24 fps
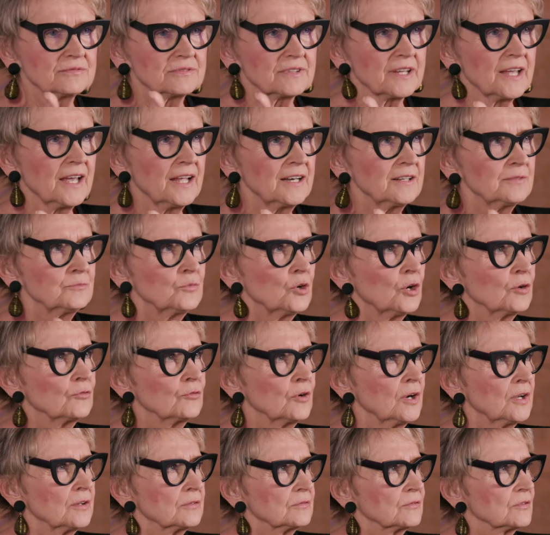cannonball
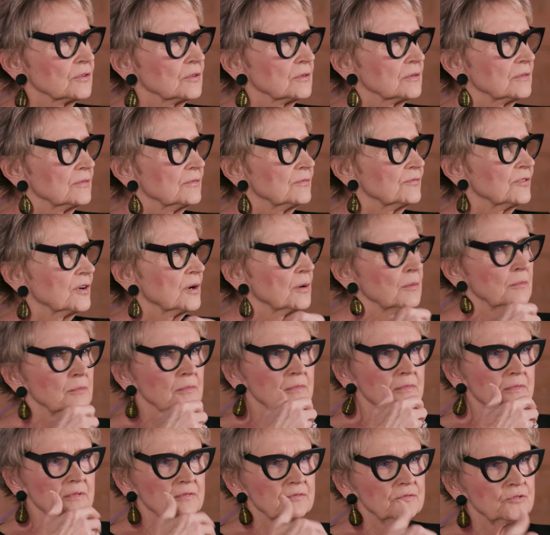run
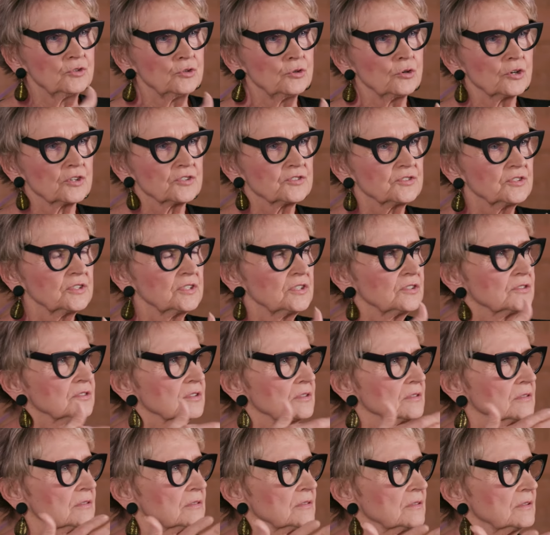from New York City
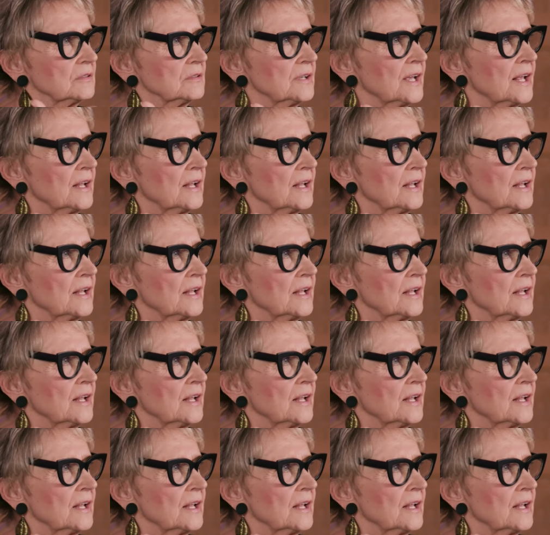to